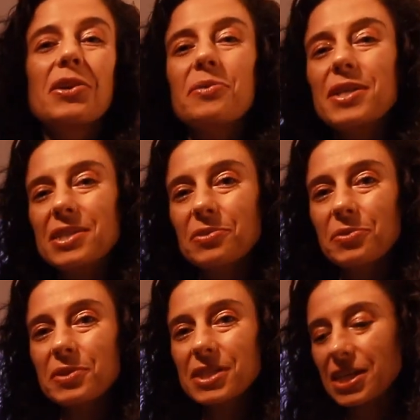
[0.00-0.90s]

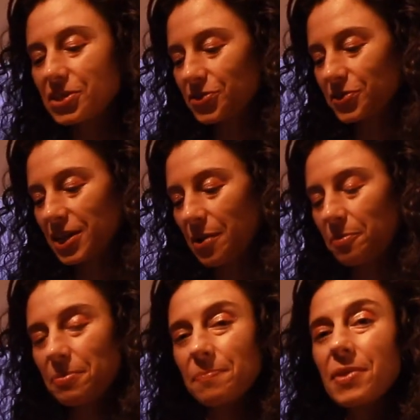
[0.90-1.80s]
resynchronization
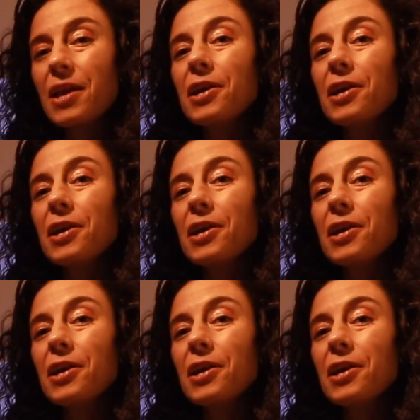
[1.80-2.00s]
therapy.